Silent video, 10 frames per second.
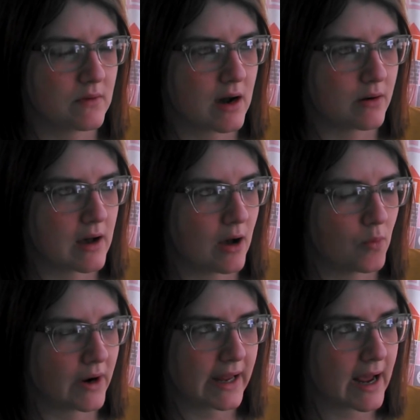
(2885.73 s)
I'll
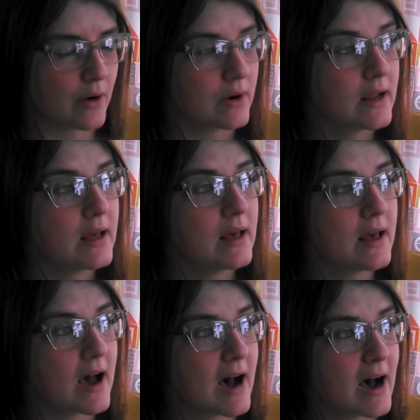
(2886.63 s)
work it out.
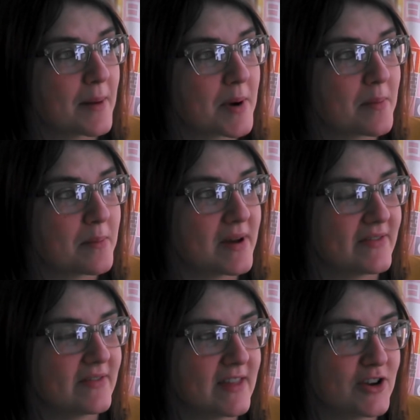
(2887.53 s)
But
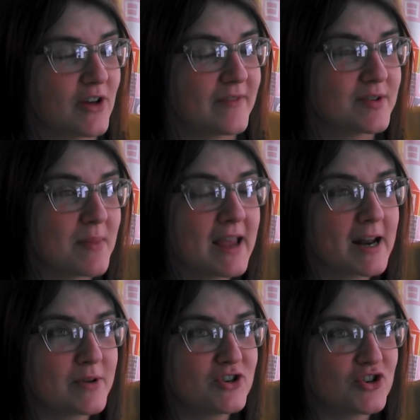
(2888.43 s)
then you'll have to make it
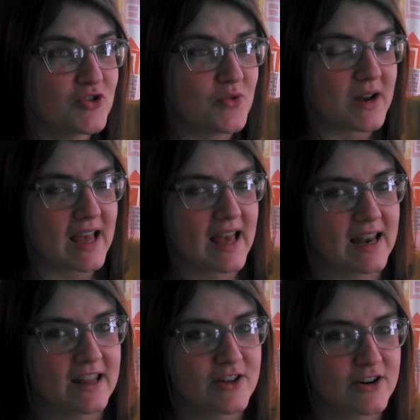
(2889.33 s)
up in June.
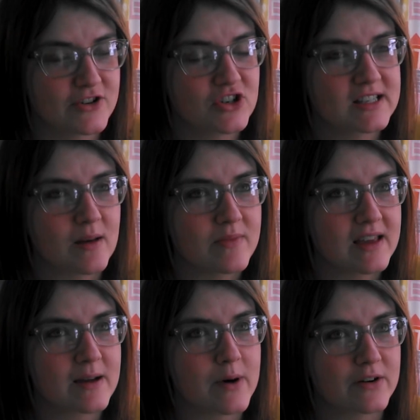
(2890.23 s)
And there's just
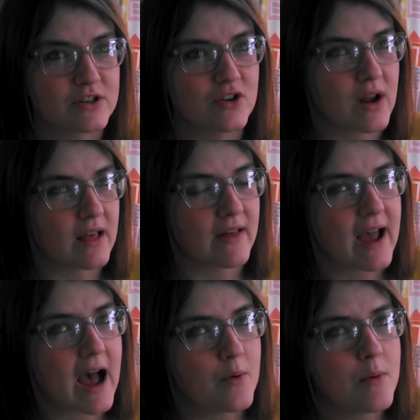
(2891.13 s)
something about a snow day.
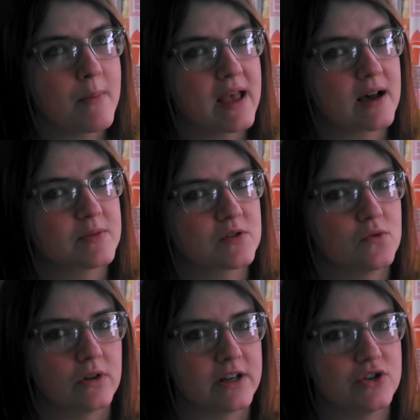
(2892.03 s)
Like, I will make up
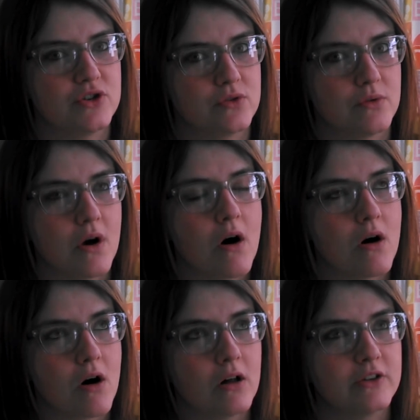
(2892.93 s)
school in June
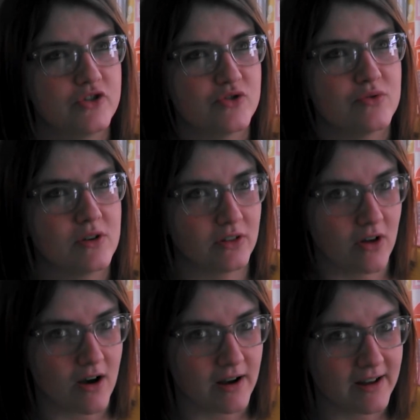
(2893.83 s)
all June
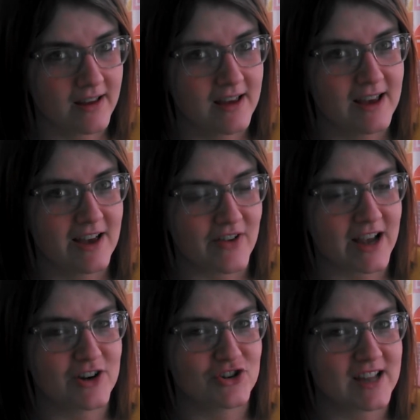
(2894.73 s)
long if
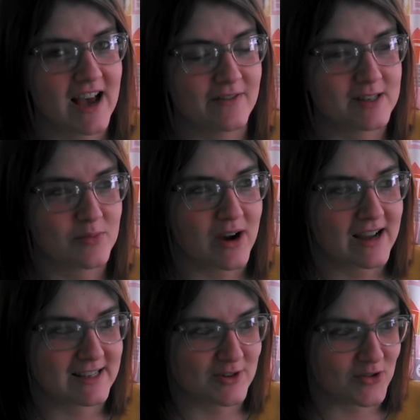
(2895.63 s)
I can just have
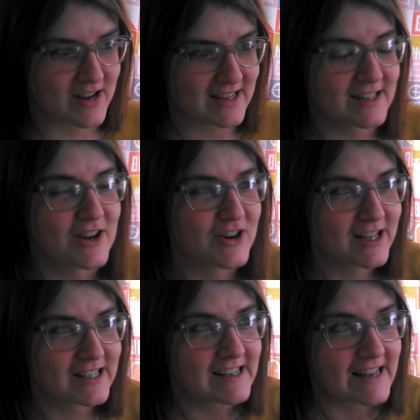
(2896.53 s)
surprise snow days. There
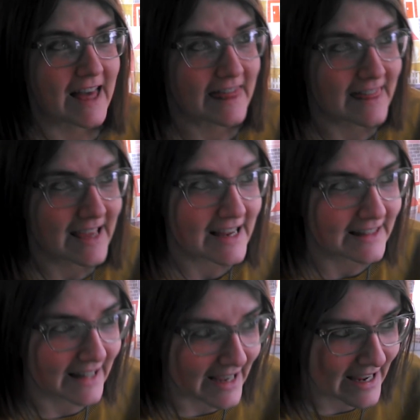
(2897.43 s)
is nothing
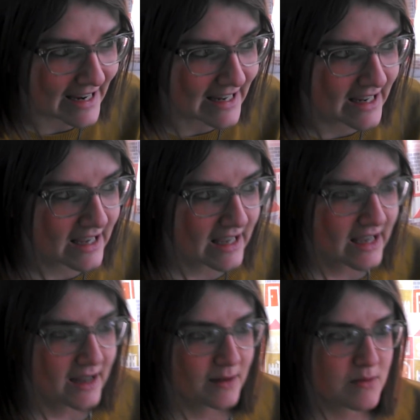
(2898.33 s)
like
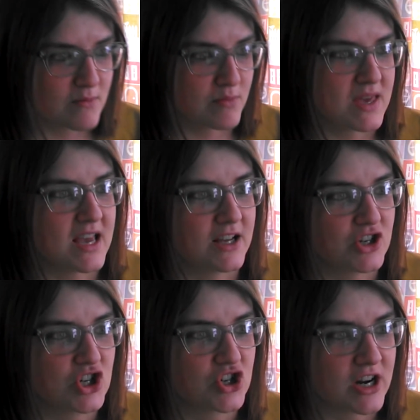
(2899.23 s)
being
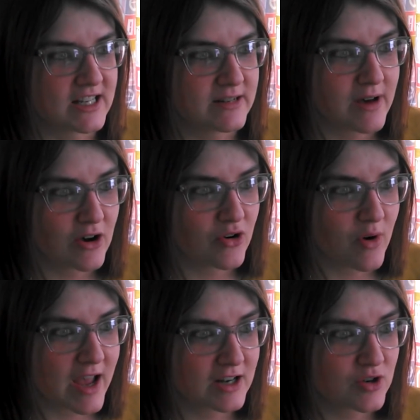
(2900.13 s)
stressed about
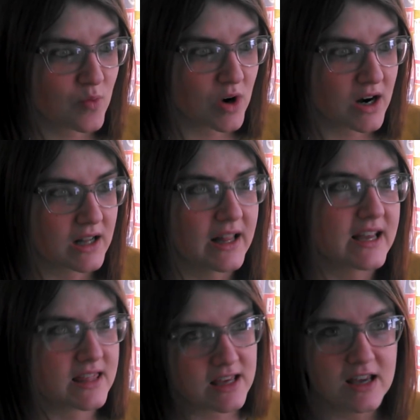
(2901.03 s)
going to work,
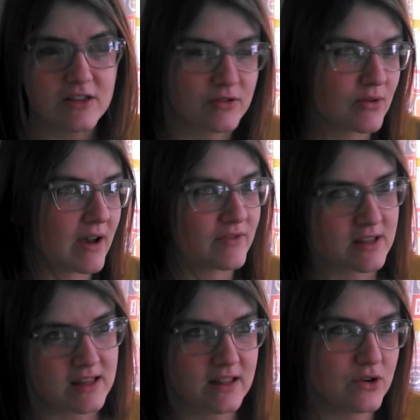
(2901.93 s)
like thinking through
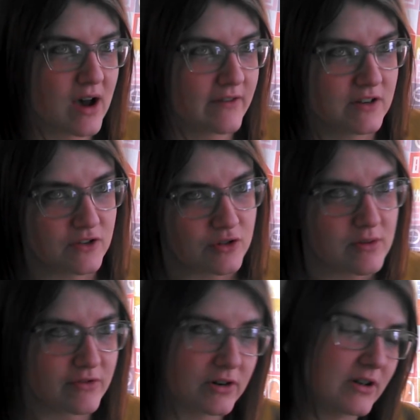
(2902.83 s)
everything that you have to do
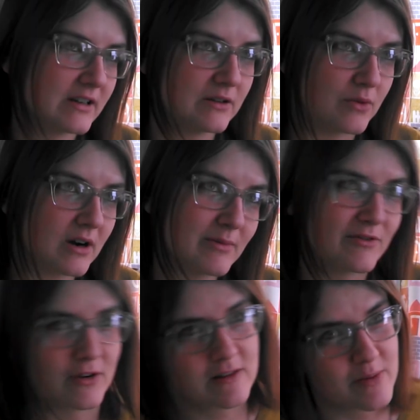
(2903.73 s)
before you get to work,
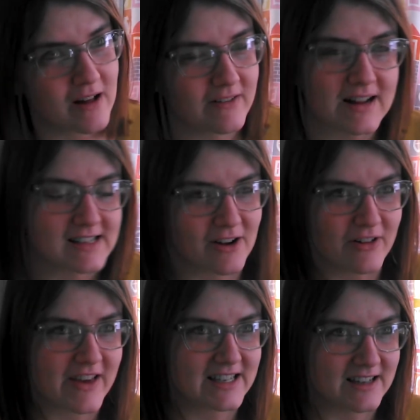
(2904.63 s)
before the bell rings, like
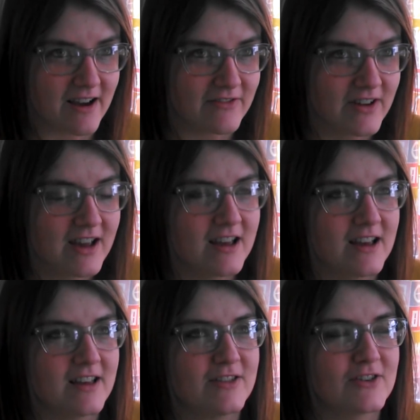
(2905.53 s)
all that stuff.
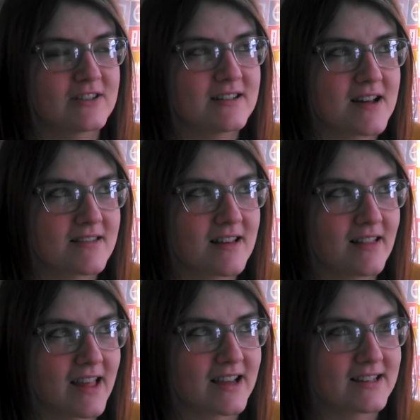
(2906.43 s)
There's nothing
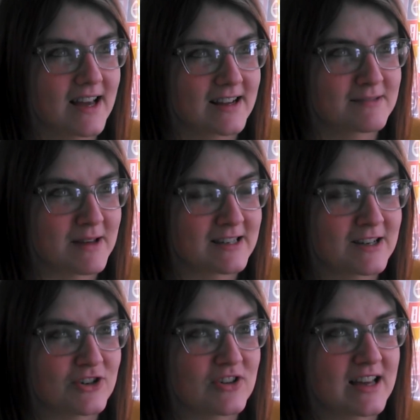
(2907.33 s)
like a text
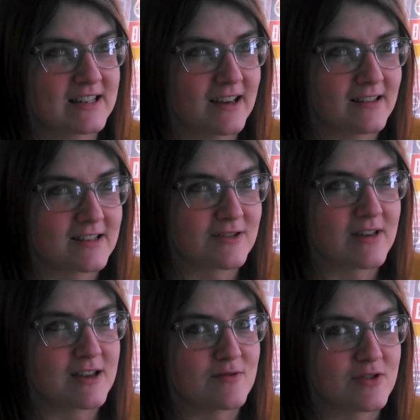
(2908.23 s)
message that tells you
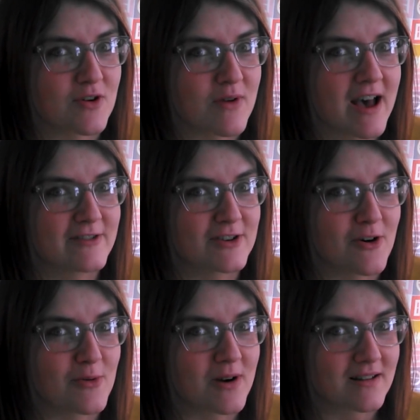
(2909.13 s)
that you don't have to
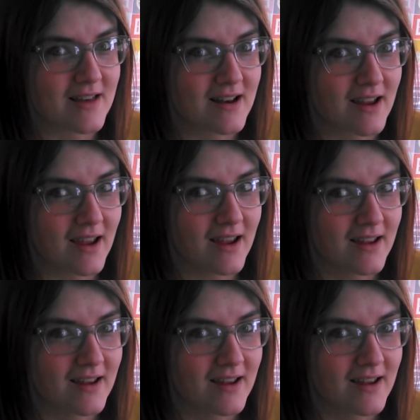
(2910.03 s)
go to work that day.